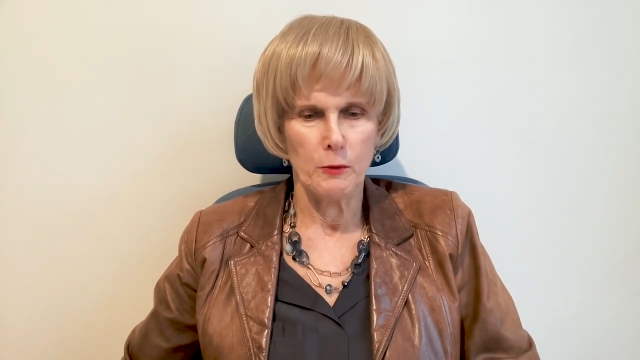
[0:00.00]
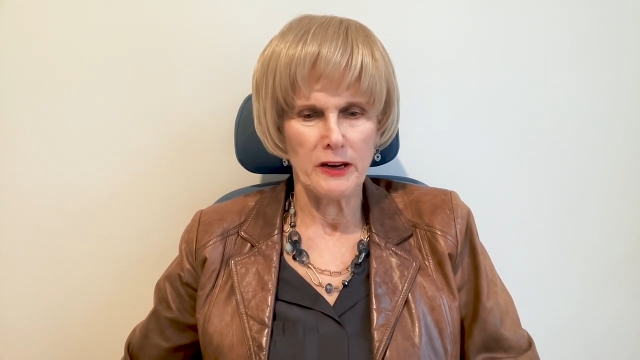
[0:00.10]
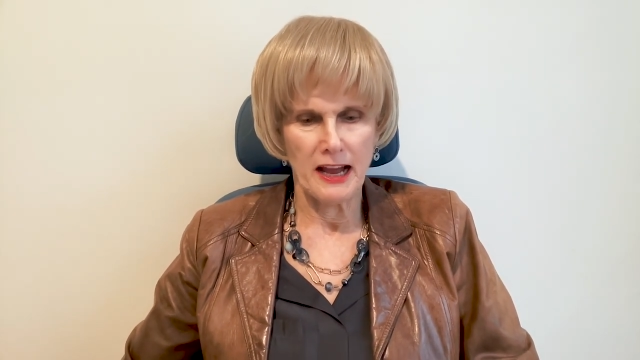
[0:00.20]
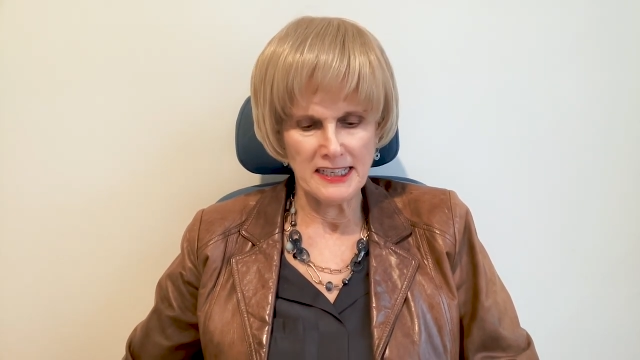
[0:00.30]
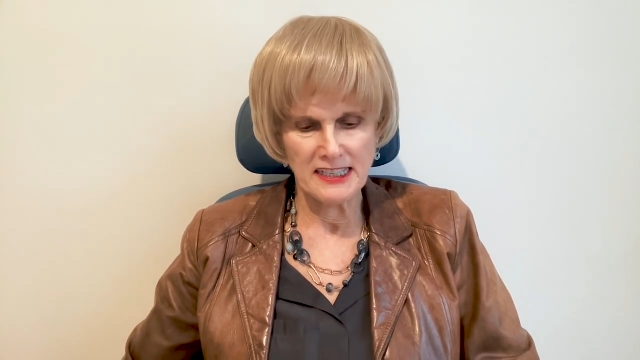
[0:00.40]

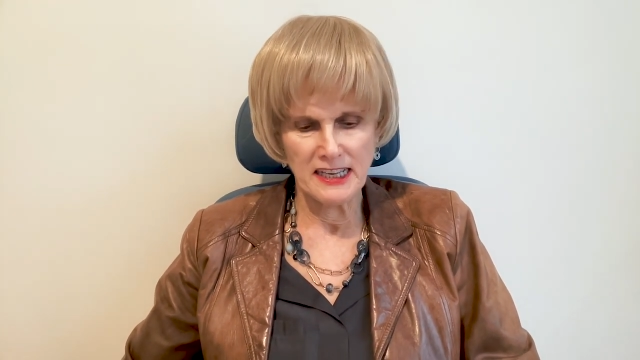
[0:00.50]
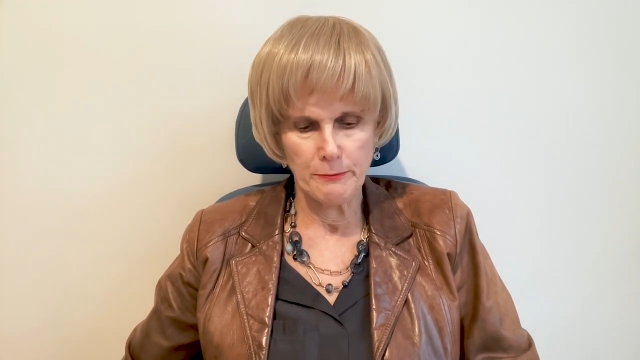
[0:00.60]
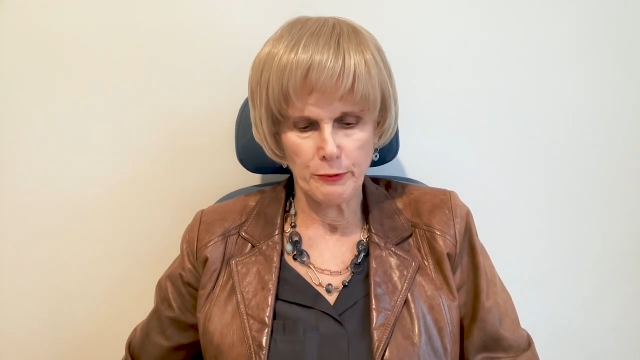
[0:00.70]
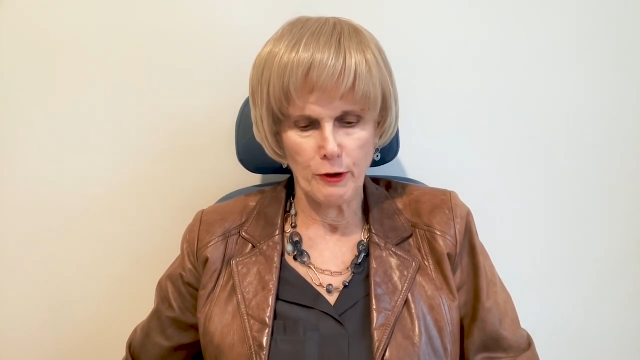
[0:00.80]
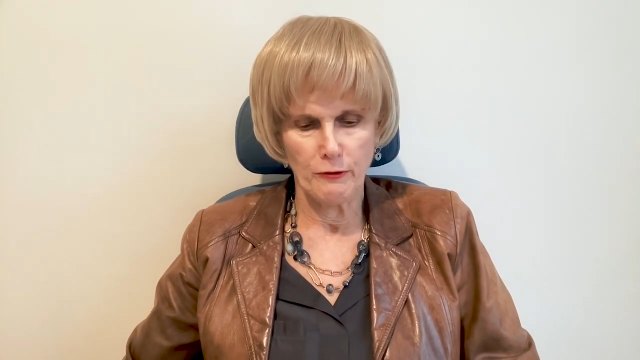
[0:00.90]
when I
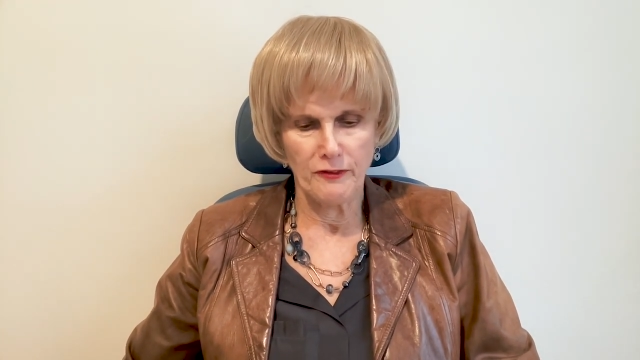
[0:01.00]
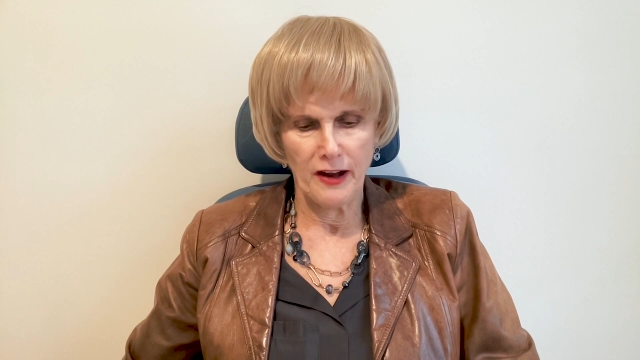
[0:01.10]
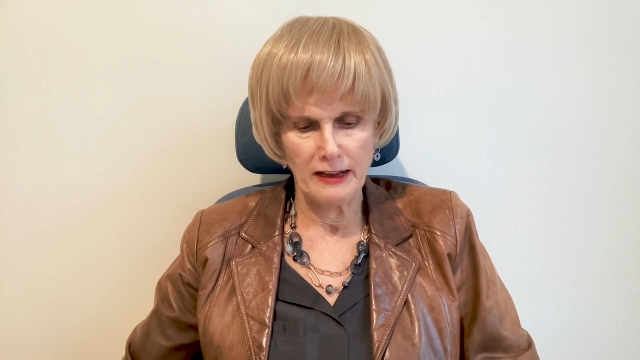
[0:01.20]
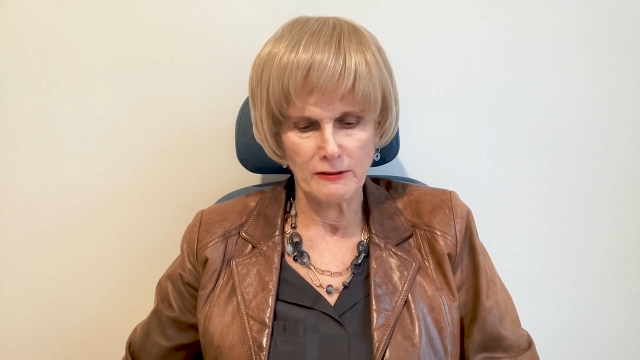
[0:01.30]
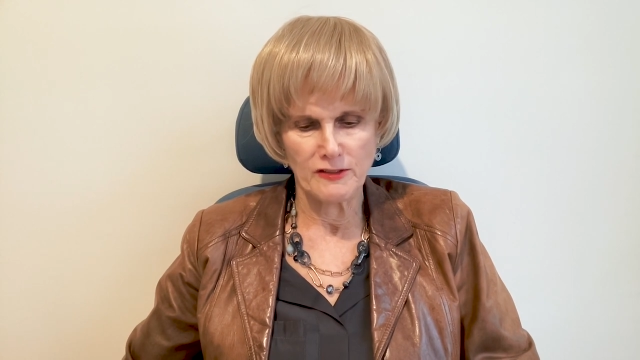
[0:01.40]
see
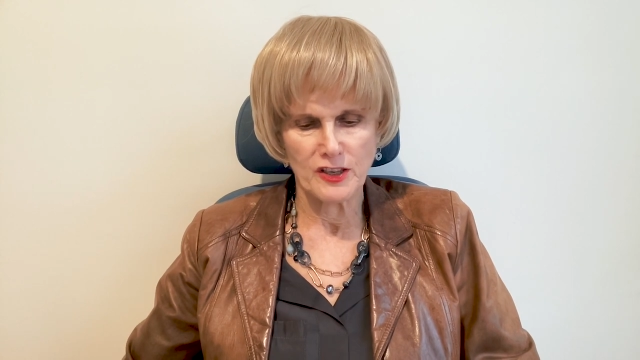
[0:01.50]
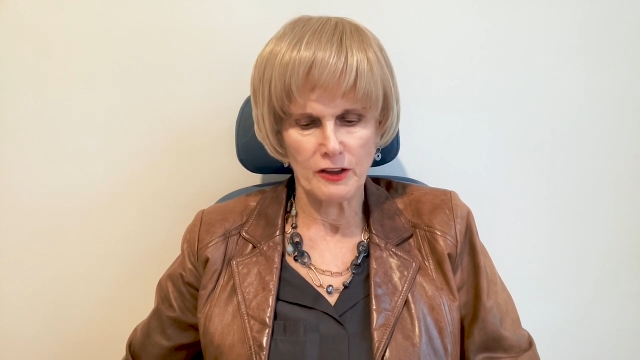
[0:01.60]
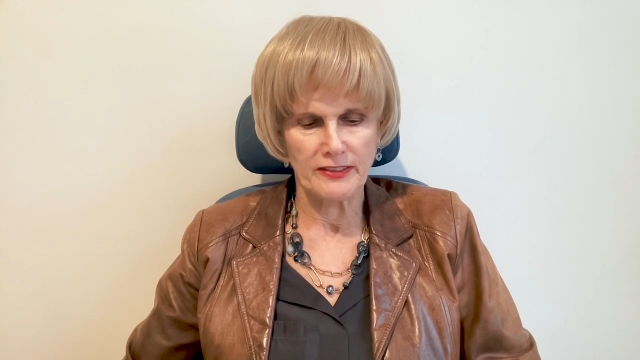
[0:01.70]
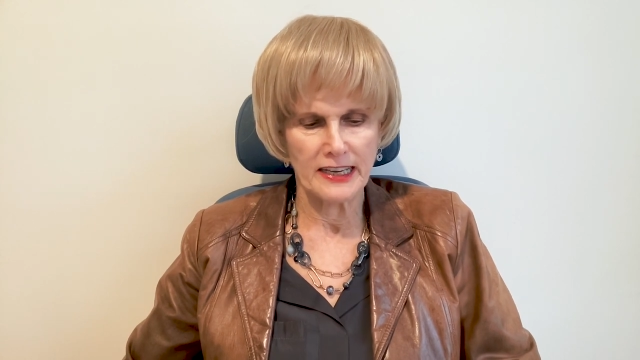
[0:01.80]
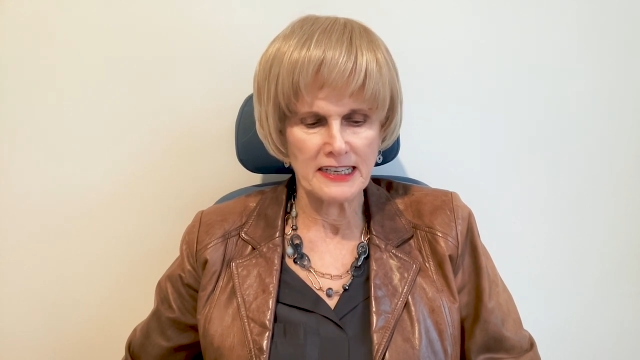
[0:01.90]
profiles
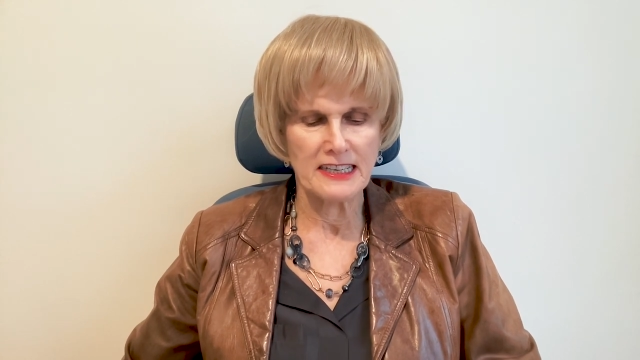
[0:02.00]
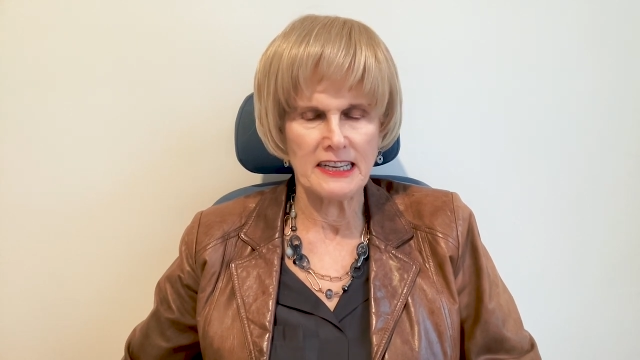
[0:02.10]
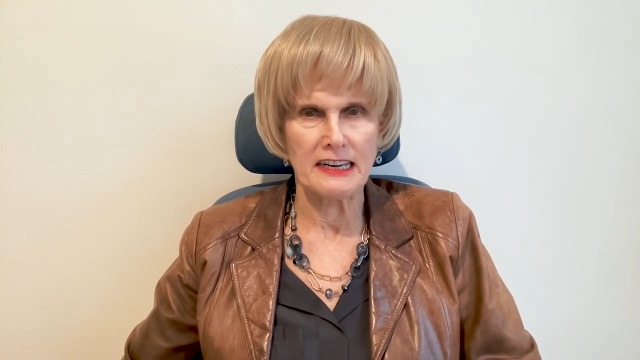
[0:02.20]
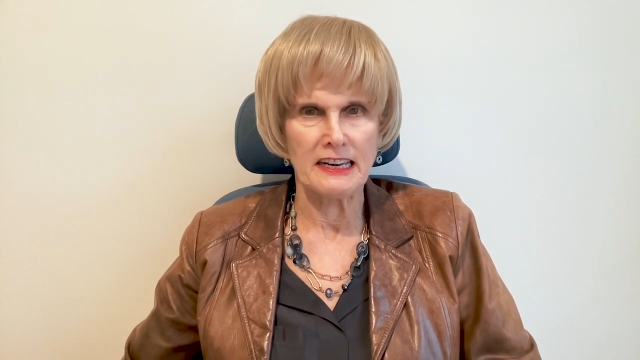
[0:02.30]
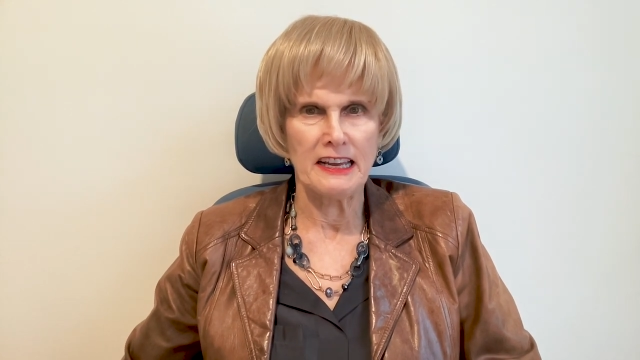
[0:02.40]
on
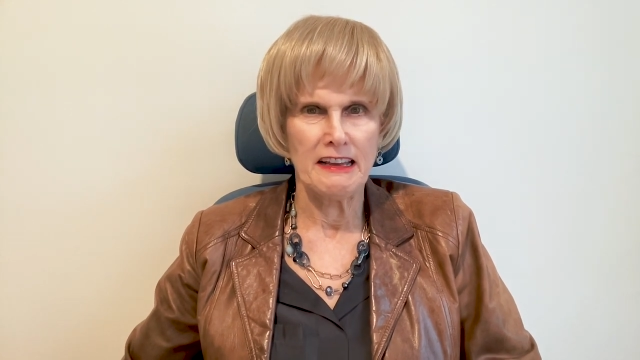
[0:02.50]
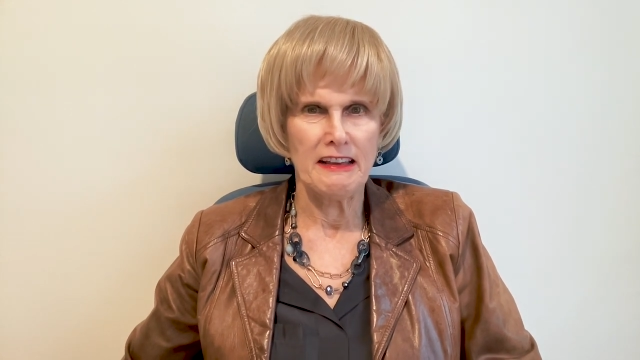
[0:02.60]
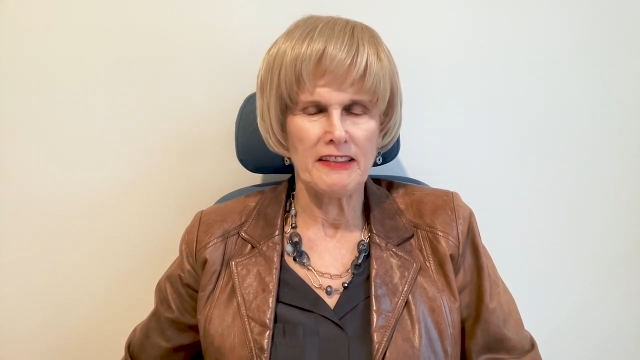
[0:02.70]
LinkedIn